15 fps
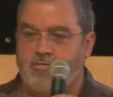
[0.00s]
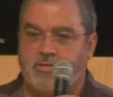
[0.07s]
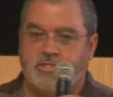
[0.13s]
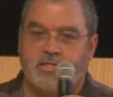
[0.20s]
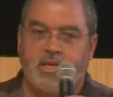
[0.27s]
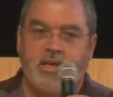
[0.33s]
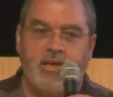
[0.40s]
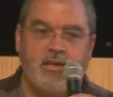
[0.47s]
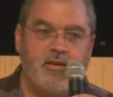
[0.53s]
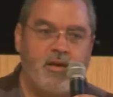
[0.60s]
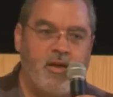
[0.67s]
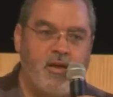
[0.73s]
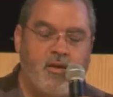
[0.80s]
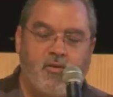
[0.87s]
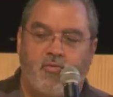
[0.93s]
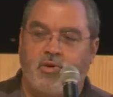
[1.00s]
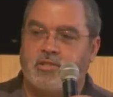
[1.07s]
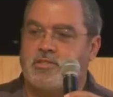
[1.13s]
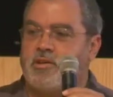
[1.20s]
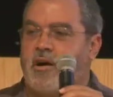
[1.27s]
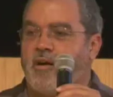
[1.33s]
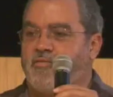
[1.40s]
would sing
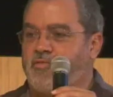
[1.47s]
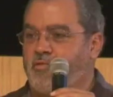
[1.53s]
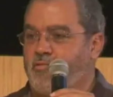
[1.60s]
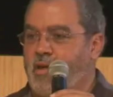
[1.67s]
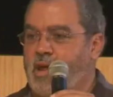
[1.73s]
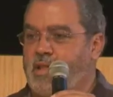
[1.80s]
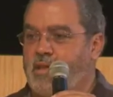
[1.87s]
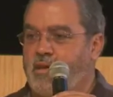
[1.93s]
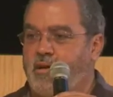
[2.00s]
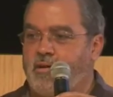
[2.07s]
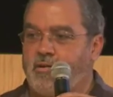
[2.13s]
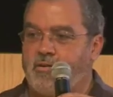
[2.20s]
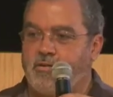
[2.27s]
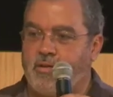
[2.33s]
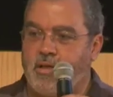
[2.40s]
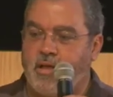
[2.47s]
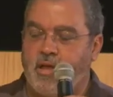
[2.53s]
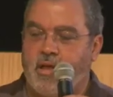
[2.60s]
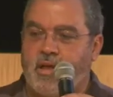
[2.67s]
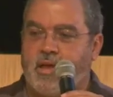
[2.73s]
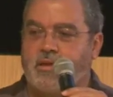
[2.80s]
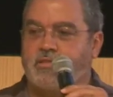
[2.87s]
what's off the radio.
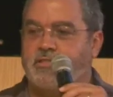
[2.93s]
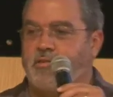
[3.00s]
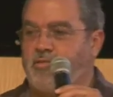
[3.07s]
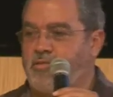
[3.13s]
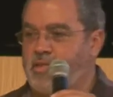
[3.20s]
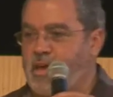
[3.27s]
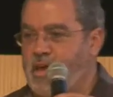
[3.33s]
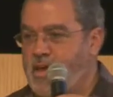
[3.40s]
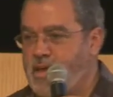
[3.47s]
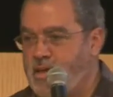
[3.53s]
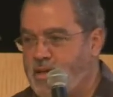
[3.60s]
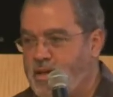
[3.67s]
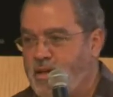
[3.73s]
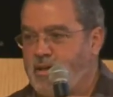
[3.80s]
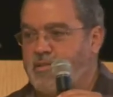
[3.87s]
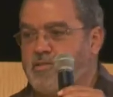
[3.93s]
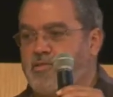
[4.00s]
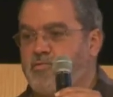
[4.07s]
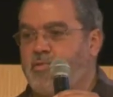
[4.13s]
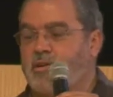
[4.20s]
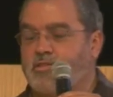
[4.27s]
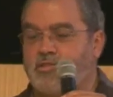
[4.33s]
It's your thing.
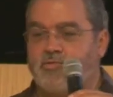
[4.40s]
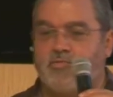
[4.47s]
Do what